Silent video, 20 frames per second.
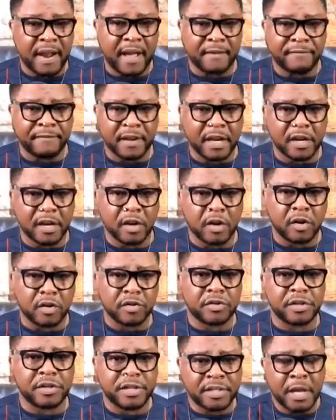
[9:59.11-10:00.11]
African
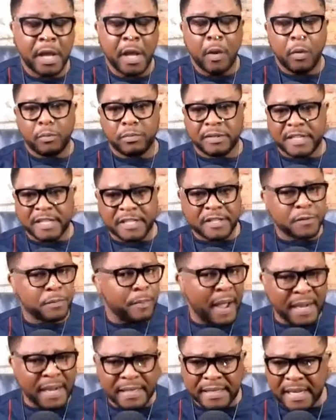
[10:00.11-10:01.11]
countries,
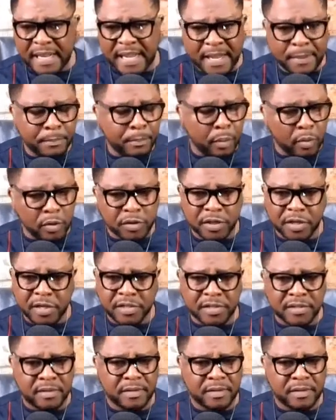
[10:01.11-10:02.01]
despite the political